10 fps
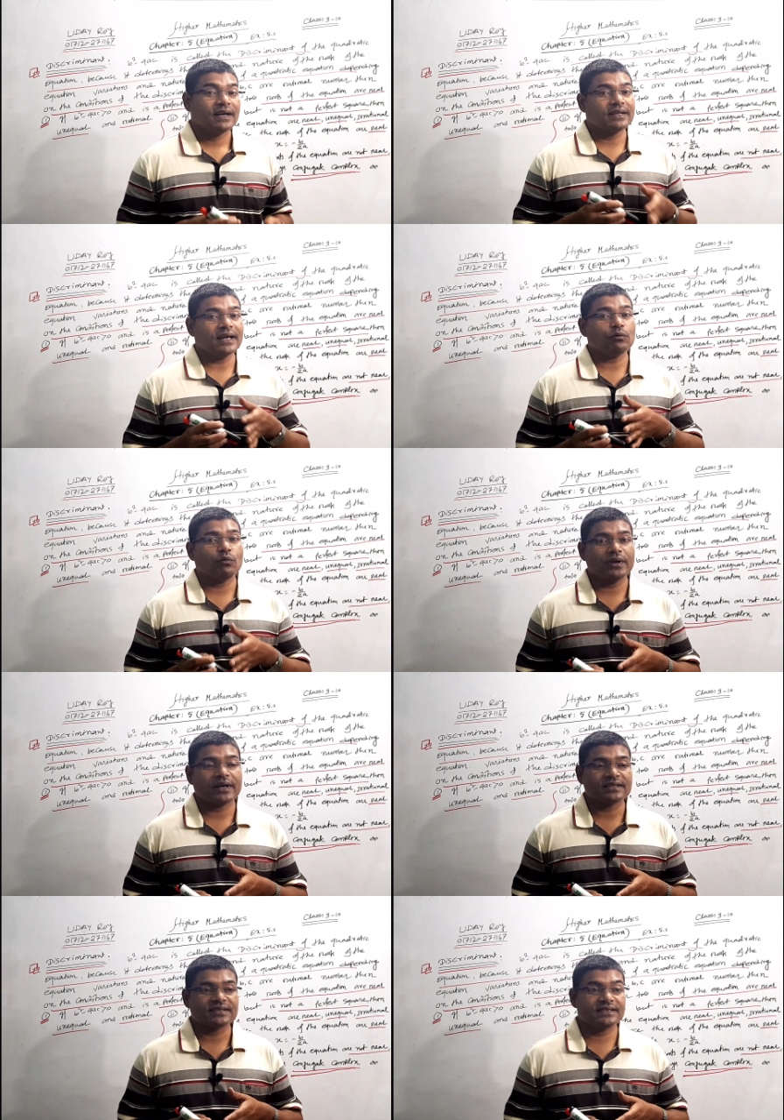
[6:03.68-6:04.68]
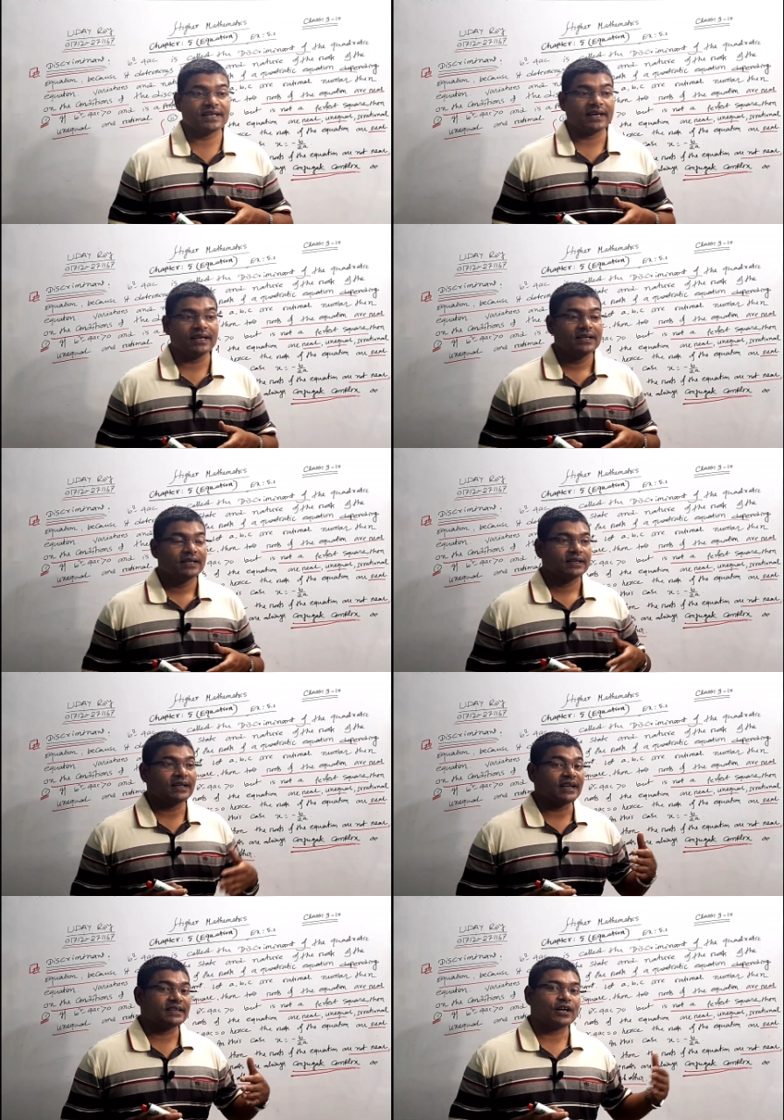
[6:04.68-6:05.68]
then we can say
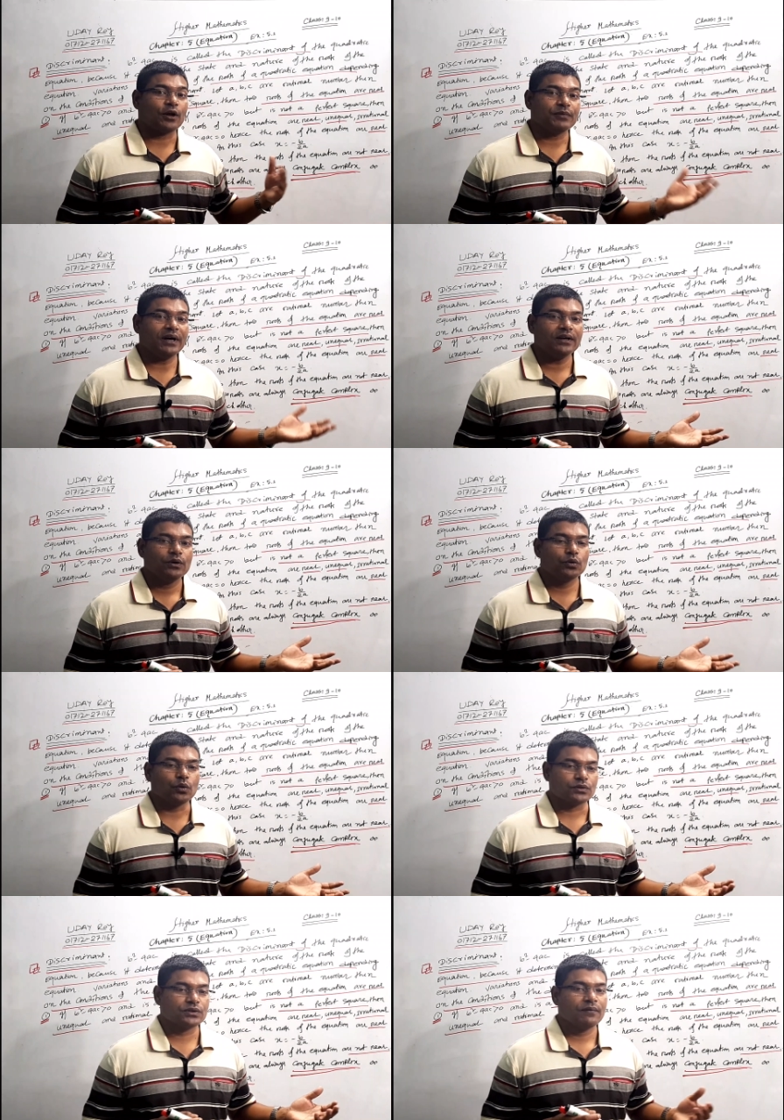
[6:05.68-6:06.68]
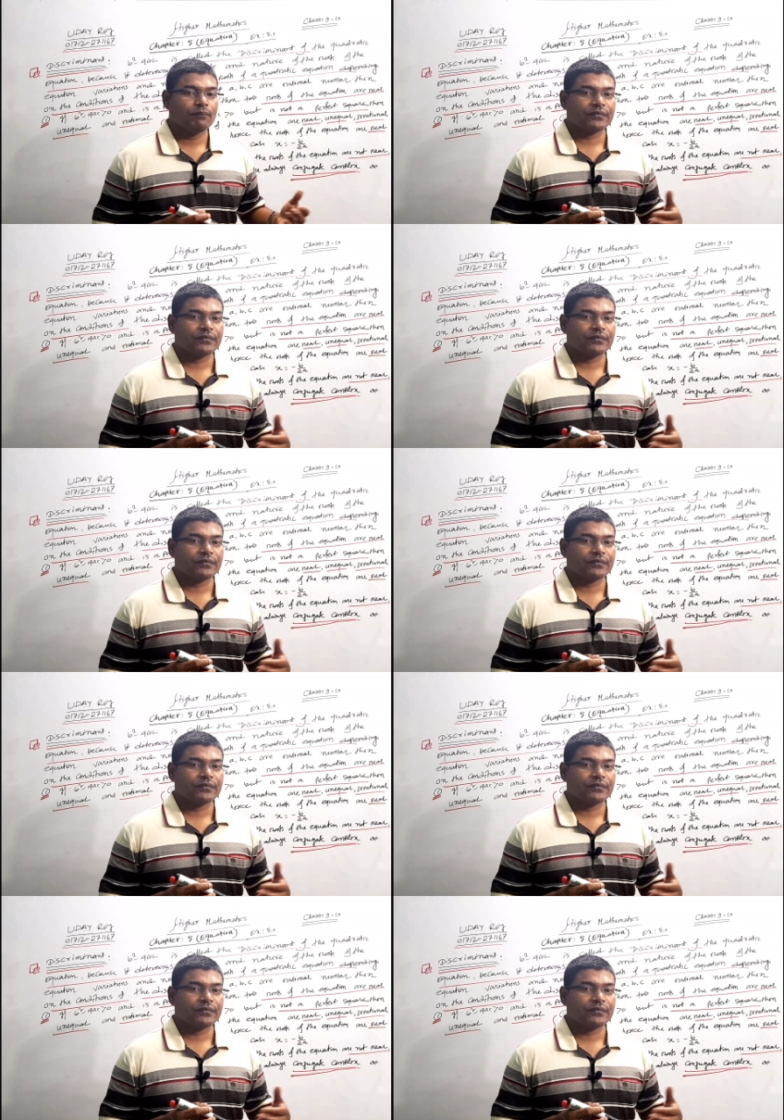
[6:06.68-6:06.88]
the nature of the roots.